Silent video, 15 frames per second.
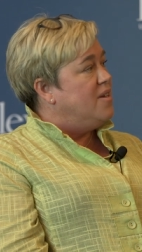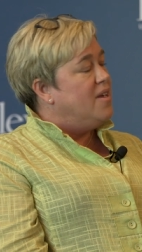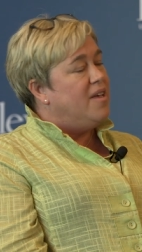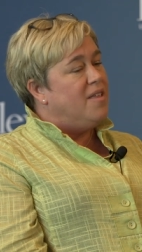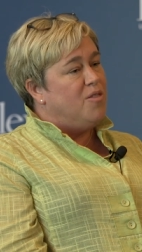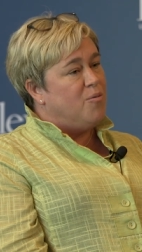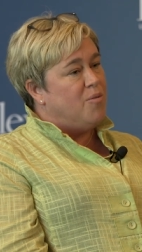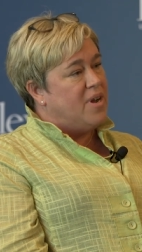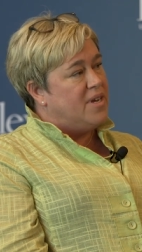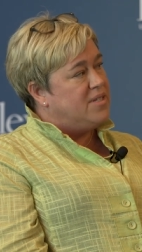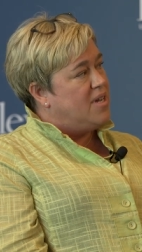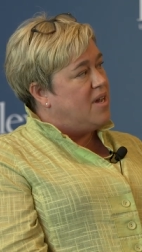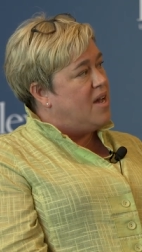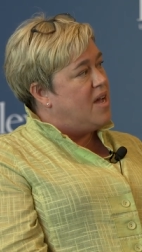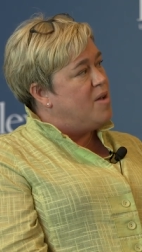at the right
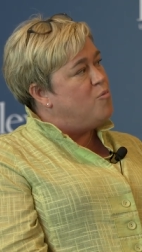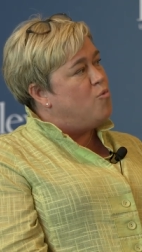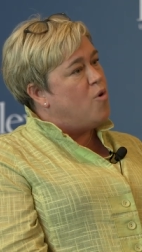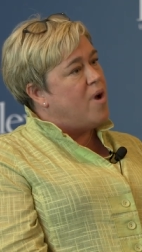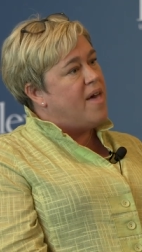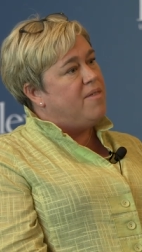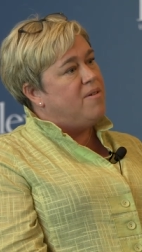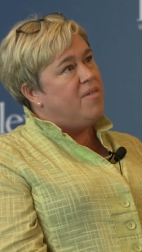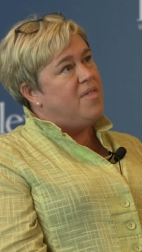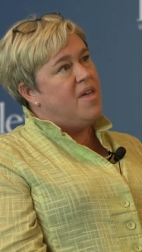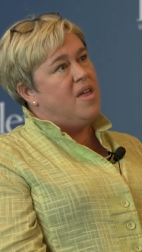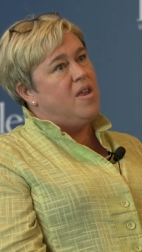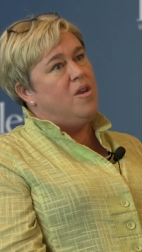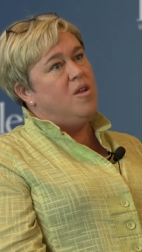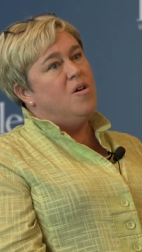time rather
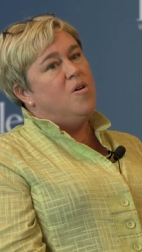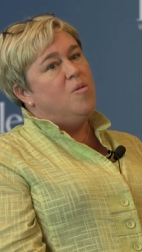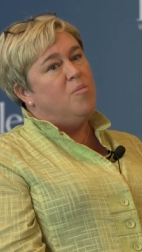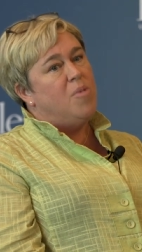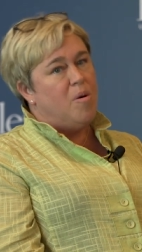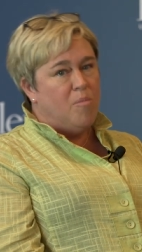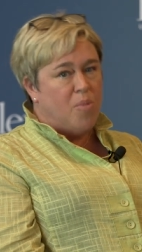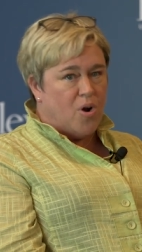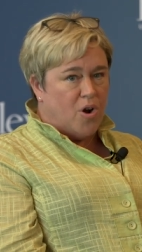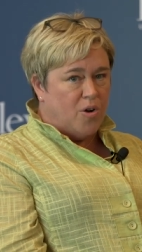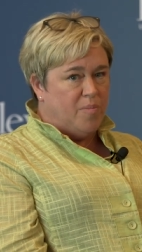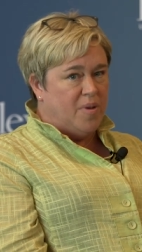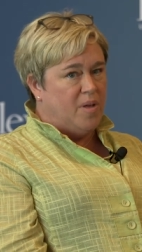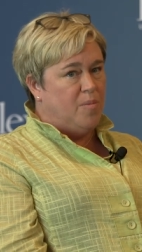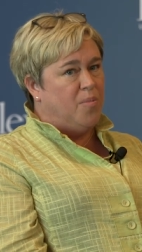than
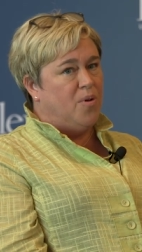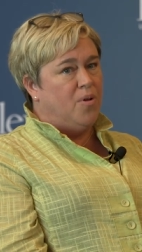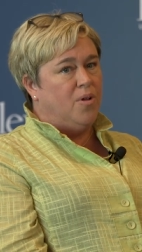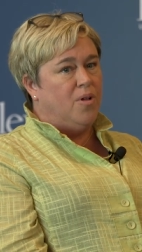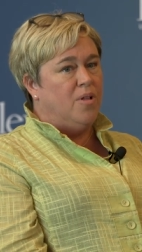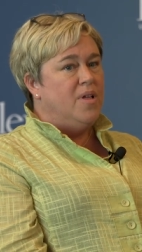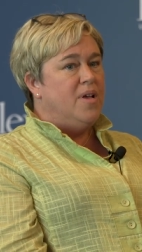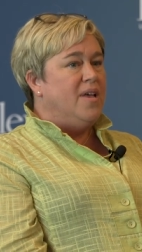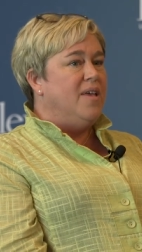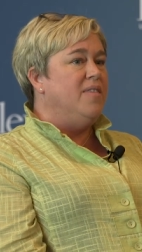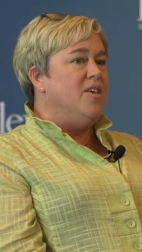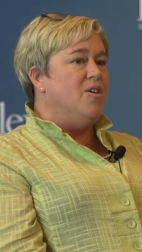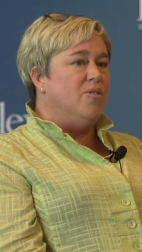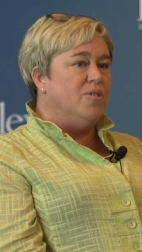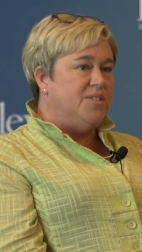bombard people. In
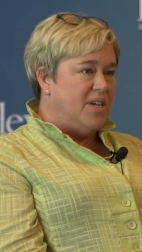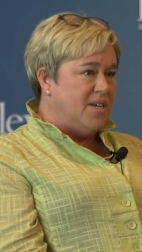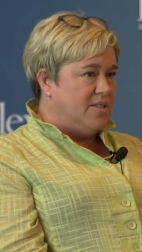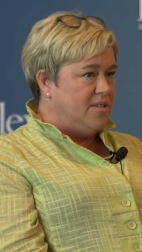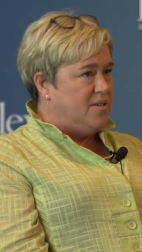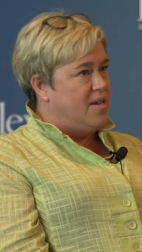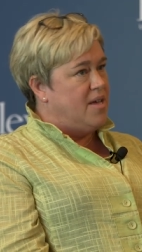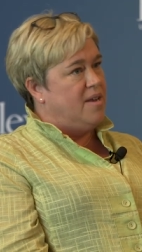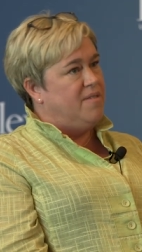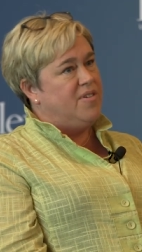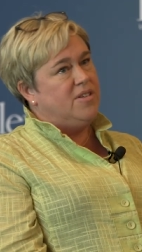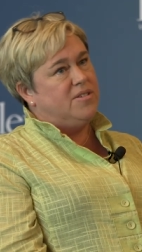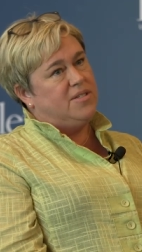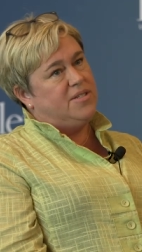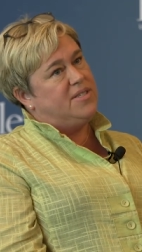the old days, you kind of
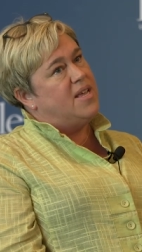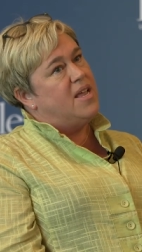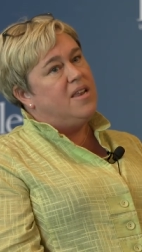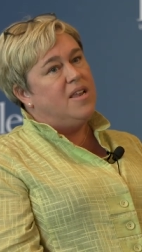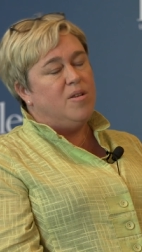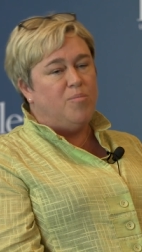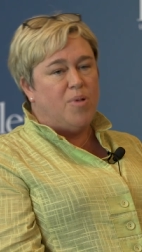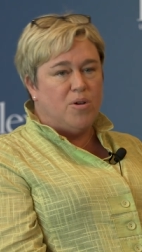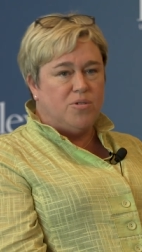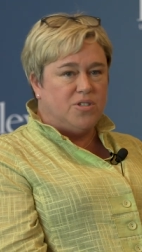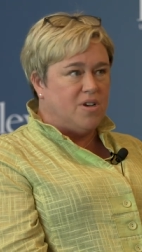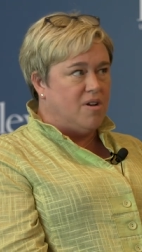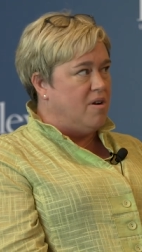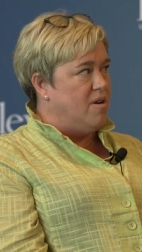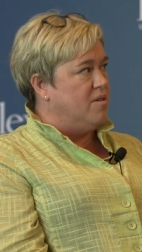used to send in
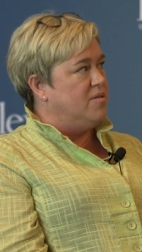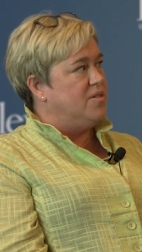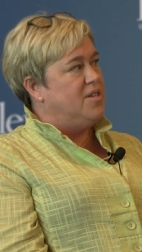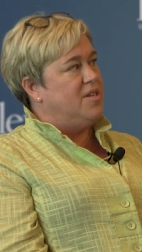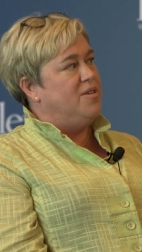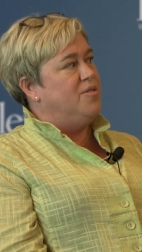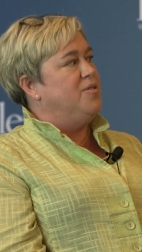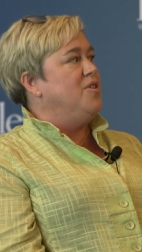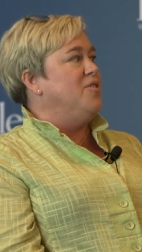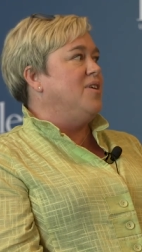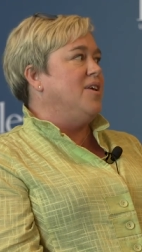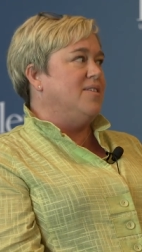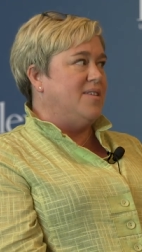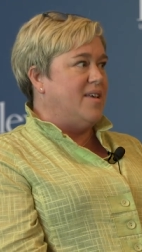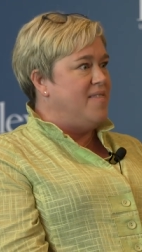postcards, you know, and you'd
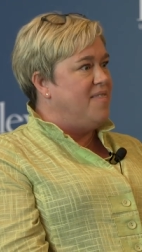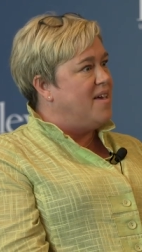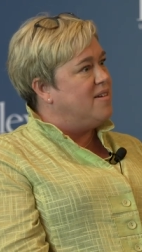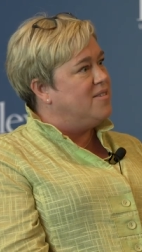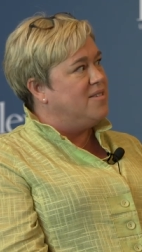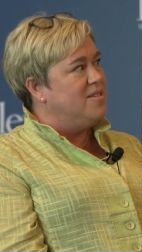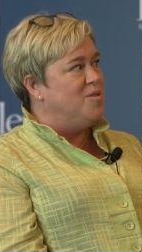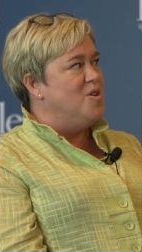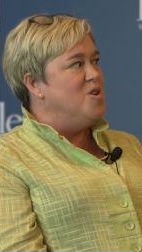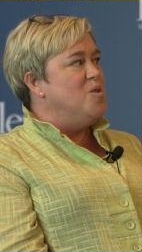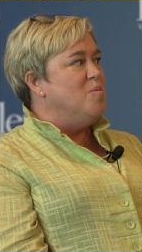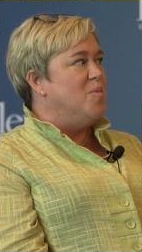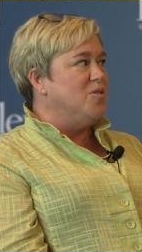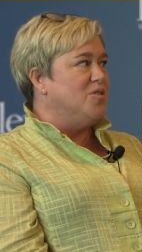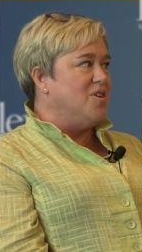get 10,000
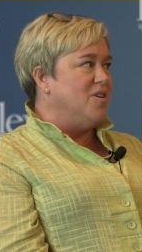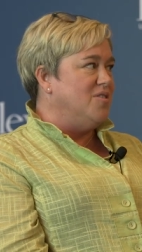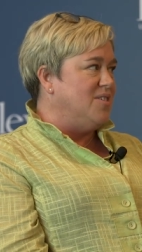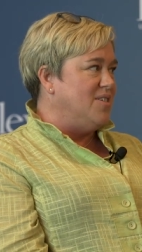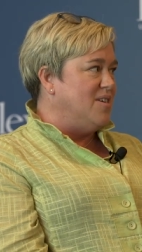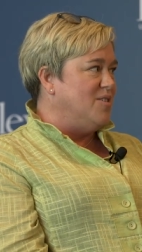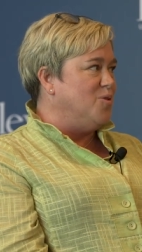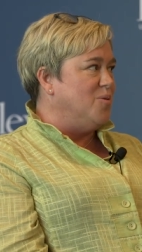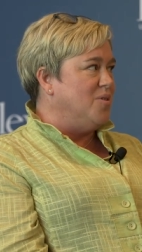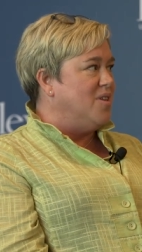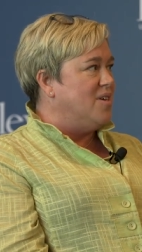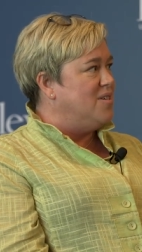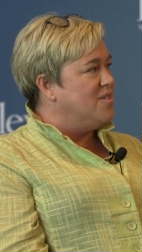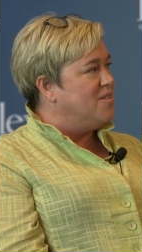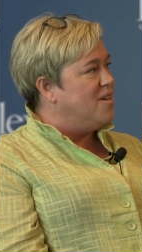postcards sent to a
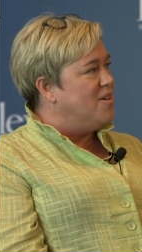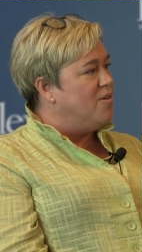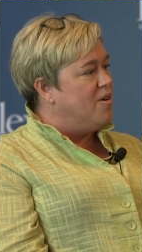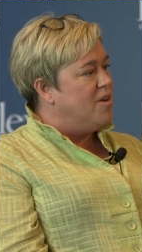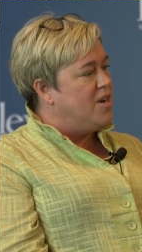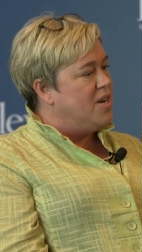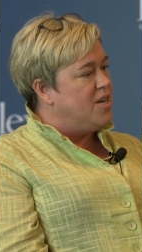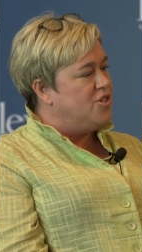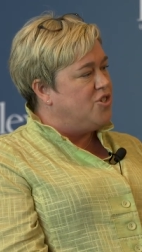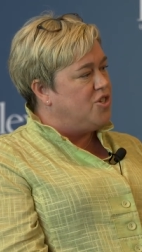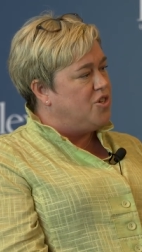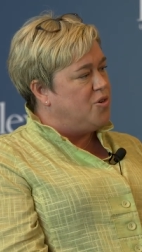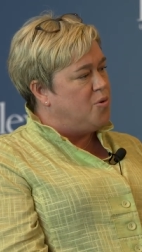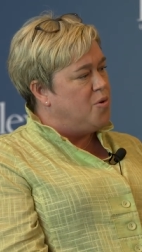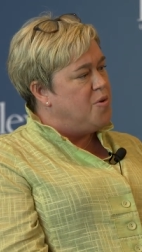legislator on an
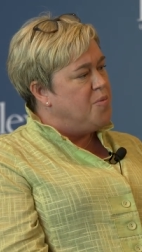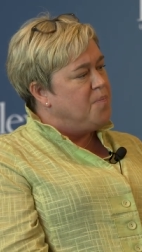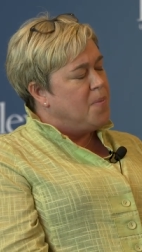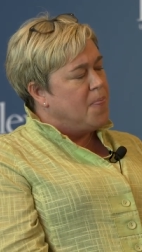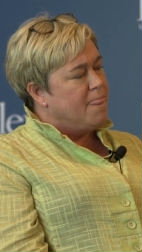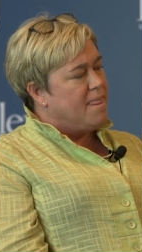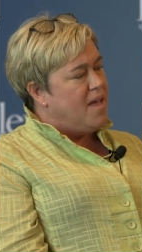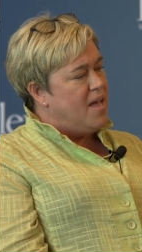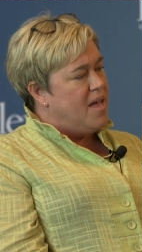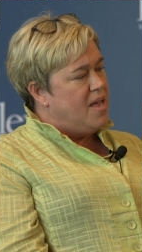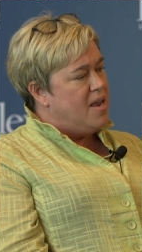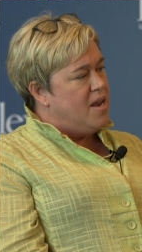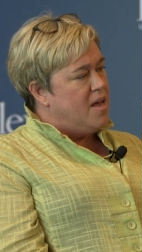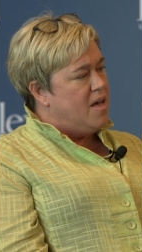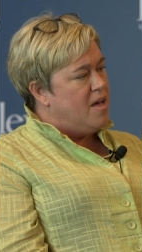issue.
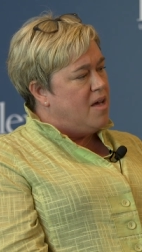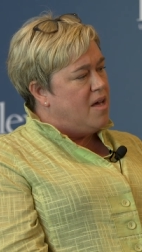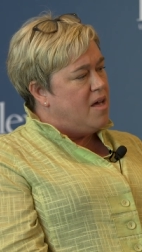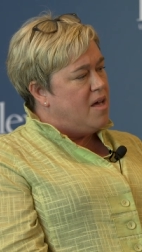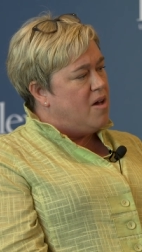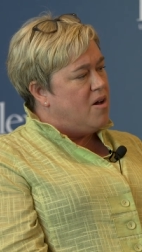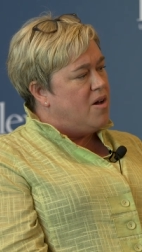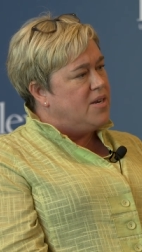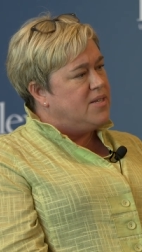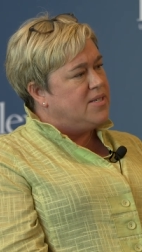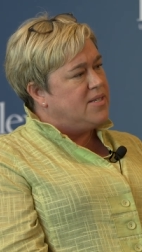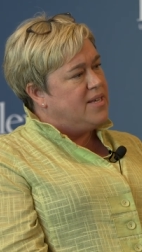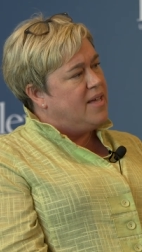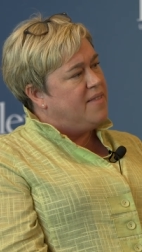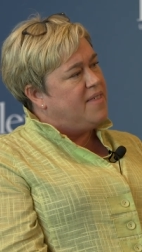And uh,
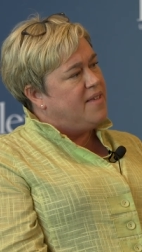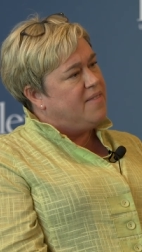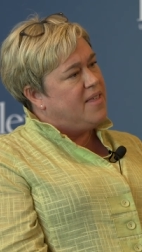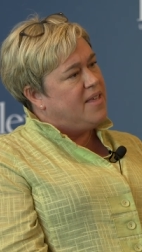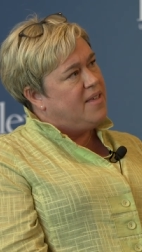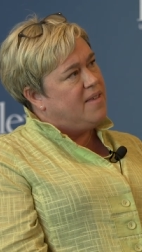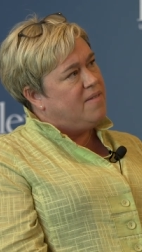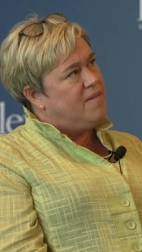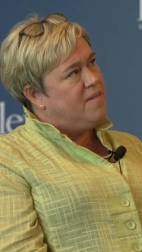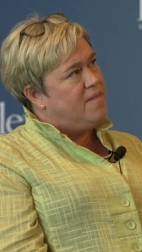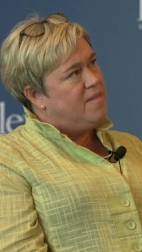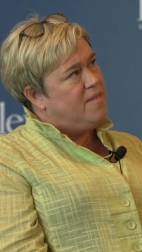honestly, I think the,